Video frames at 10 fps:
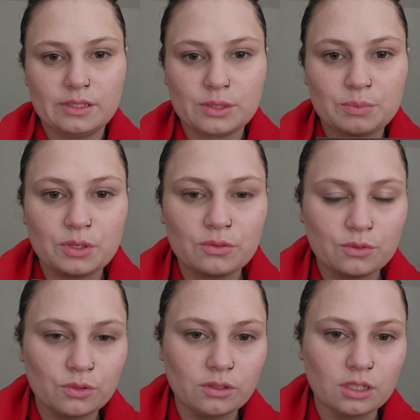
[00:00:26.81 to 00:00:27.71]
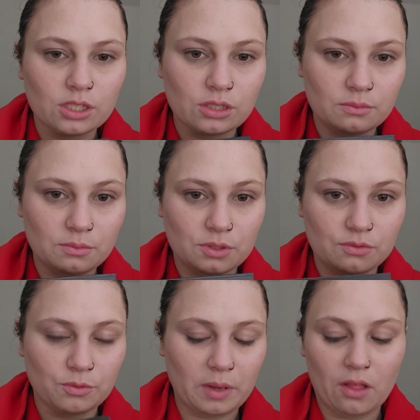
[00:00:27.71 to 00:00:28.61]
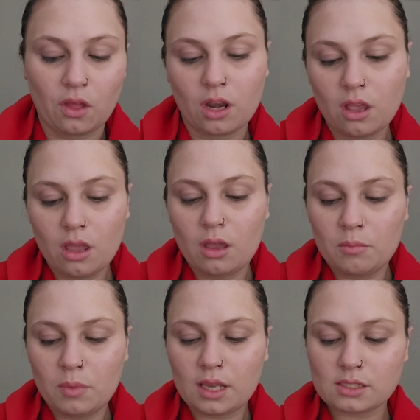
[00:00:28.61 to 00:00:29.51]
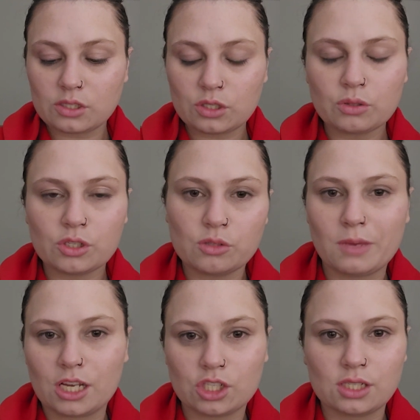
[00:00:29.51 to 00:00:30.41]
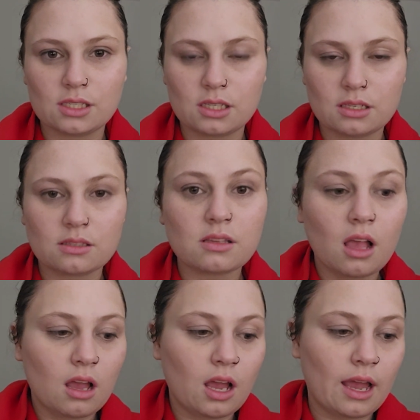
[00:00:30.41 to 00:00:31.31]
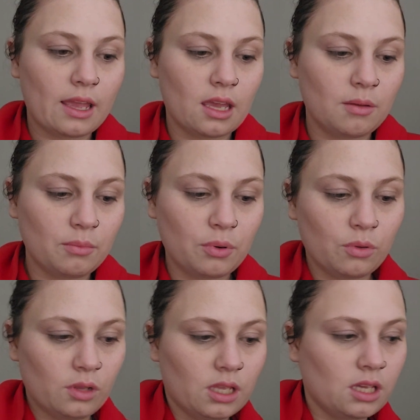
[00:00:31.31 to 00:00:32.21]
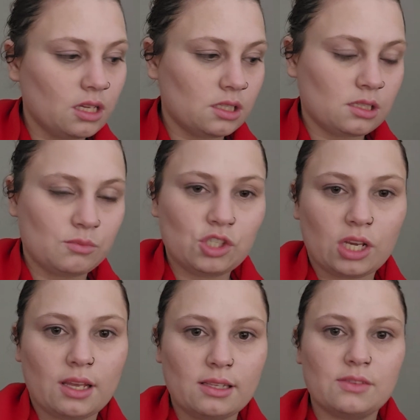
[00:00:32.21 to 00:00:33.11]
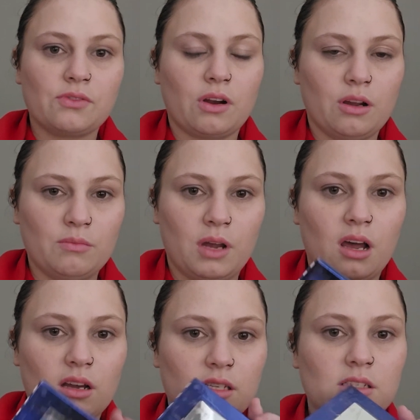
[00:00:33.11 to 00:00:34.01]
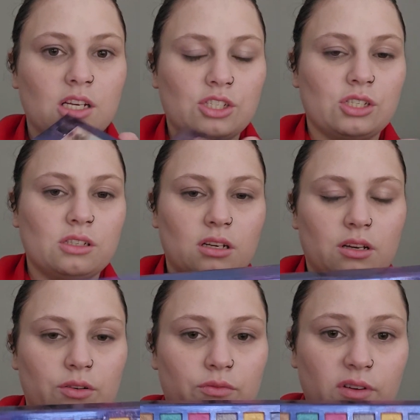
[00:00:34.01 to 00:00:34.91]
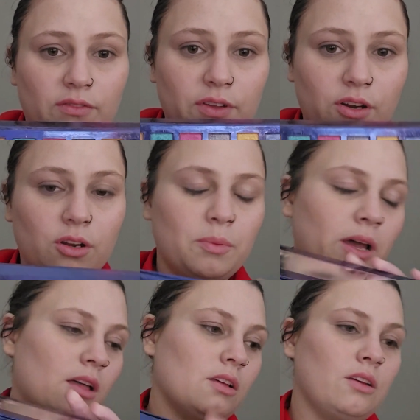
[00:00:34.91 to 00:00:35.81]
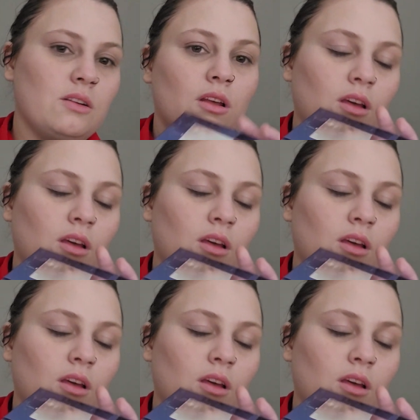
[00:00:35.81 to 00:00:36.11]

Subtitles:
It's a beautiful, beautiful palette. Because there's only two matte shades in this, I am pulling some shades from my Anastasia Rivera palette,